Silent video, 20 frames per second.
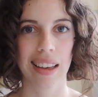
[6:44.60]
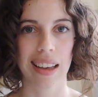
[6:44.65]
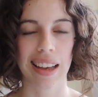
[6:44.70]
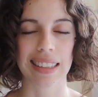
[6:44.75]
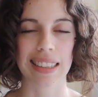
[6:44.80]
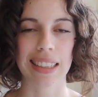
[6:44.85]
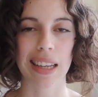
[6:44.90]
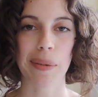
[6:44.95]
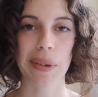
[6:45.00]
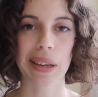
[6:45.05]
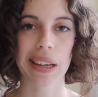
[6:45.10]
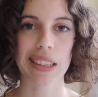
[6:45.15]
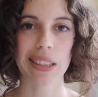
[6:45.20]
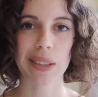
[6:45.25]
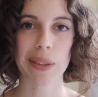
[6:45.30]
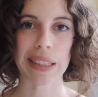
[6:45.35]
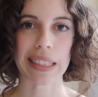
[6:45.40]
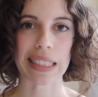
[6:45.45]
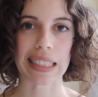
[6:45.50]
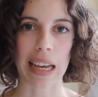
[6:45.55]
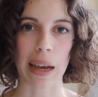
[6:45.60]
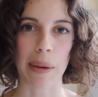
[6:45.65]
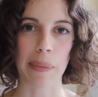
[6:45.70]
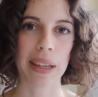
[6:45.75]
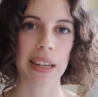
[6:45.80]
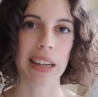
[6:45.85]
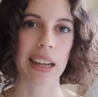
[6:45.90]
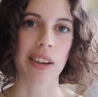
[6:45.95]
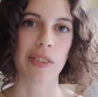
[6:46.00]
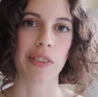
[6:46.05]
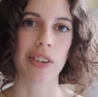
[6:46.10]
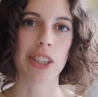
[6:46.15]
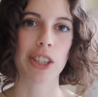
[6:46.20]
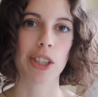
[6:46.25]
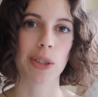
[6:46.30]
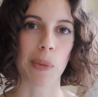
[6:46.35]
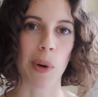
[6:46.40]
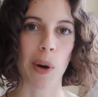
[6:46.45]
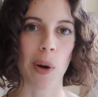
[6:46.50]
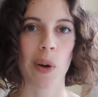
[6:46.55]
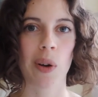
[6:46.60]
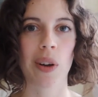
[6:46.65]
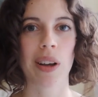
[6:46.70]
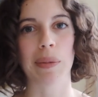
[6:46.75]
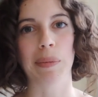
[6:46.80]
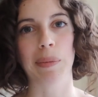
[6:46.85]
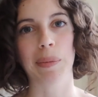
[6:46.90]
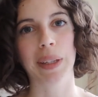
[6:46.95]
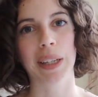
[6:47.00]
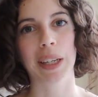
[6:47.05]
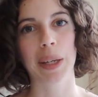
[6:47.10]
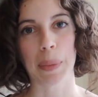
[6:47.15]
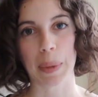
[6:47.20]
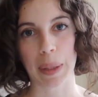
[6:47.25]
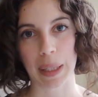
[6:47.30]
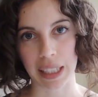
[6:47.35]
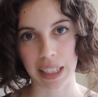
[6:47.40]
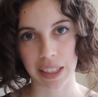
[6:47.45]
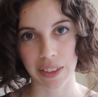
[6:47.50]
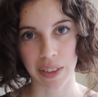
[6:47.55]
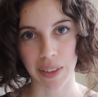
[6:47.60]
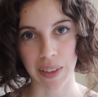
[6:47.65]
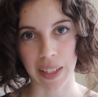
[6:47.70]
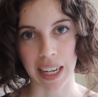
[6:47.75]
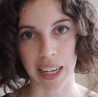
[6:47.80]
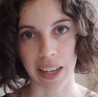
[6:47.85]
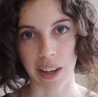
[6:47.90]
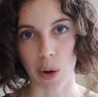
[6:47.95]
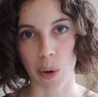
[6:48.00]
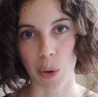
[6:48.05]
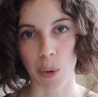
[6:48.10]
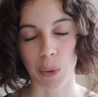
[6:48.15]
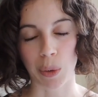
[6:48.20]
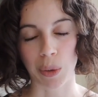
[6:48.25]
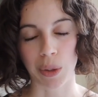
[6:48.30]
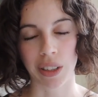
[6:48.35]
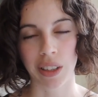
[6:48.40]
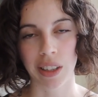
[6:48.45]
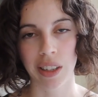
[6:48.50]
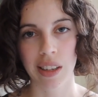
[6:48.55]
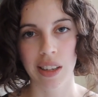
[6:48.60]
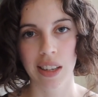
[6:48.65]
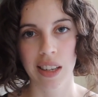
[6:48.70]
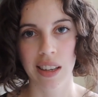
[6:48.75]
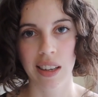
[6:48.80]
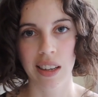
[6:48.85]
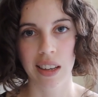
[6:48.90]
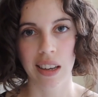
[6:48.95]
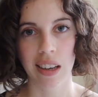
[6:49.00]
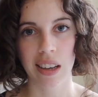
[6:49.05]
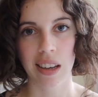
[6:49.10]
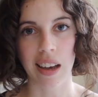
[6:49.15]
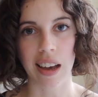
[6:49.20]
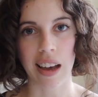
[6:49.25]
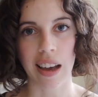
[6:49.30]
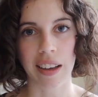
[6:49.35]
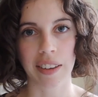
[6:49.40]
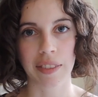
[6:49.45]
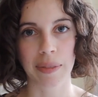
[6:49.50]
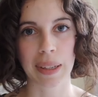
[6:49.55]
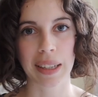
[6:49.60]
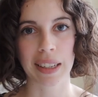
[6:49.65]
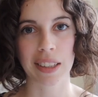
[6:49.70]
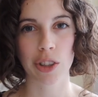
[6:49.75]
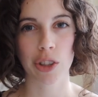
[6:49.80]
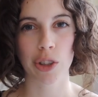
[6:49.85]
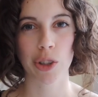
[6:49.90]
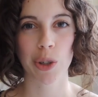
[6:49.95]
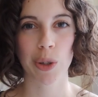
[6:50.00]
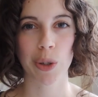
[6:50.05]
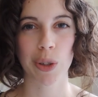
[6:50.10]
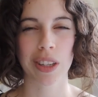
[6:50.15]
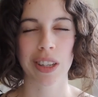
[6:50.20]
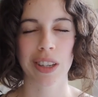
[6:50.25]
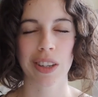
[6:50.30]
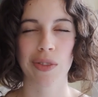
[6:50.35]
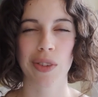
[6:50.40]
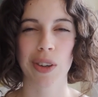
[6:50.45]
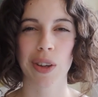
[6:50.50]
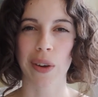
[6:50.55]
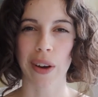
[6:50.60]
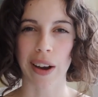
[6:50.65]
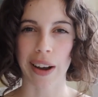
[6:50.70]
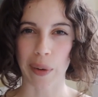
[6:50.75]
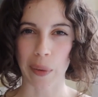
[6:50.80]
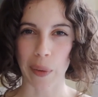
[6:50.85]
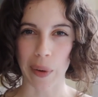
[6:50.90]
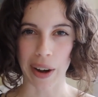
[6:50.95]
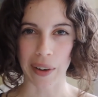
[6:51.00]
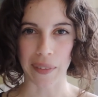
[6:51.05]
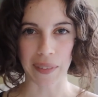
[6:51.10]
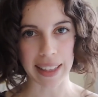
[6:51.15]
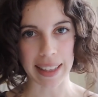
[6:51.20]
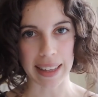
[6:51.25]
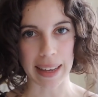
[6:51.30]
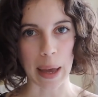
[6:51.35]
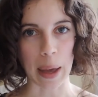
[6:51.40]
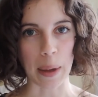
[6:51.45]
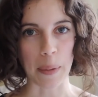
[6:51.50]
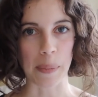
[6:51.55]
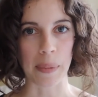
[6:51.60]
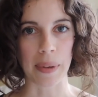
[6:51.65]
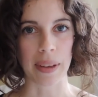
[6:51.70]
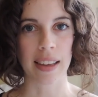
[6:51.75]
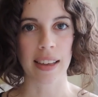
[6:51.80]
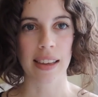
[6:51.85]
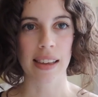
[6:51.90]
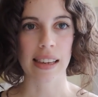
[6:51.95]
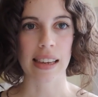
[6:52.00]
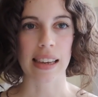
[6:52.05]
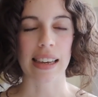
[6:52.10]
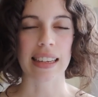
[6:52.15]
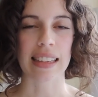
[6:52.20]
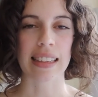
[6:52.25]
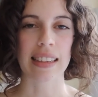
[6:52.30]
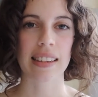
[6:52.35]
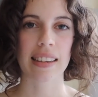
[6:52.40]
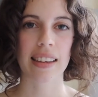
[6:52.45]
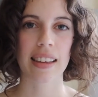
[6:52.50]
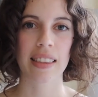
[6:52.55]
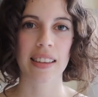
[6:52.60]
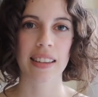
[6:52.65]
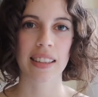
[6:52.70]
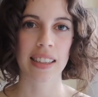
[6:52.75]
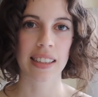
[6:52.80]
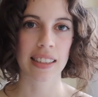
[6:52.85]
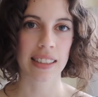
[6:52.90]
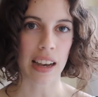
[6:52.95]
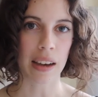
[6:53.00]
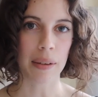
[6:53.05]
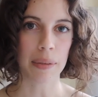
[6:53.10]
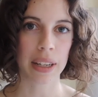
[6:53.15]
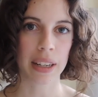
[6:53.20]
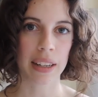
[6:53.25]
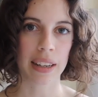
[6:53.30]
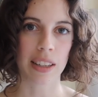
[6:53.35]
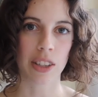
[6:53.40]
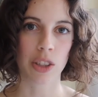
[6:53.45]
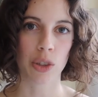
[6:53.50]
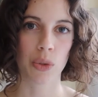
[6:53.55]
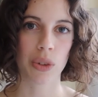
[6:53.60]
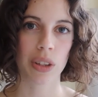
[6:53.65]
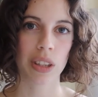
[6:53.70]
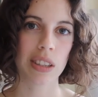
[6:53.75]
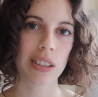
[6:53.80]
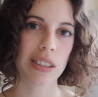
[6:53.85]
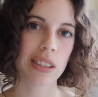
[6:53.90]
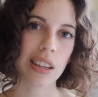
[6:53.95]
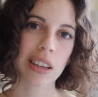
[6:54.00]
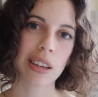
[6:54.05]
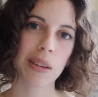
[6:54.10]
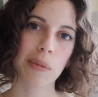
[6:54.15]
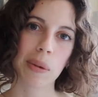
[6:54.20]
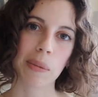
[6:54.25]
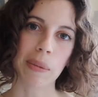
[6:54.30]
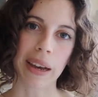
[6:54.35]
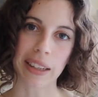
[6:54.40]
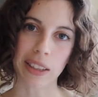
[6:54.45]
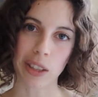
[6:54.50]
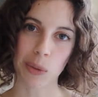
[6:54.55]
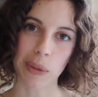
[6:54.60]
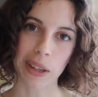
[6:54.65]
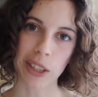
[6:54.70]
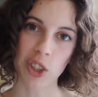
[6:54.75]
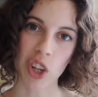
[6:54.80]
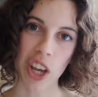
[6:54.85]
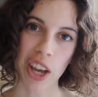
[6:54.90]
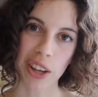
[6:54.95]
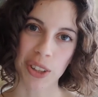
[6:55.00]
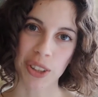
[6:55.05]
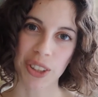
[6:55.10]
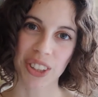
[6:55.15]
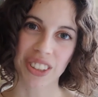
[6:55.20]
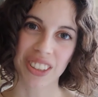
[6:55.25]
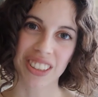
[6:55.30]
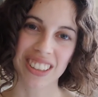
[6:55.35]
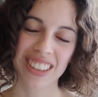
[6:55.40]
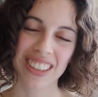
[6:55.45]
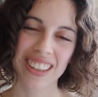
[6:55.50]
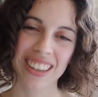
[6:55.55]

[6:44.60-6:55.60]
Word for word: As I began to examine every small and big belief that I hold, I began to truly figure out who I really am, and this examining has really taken me back to my childhood.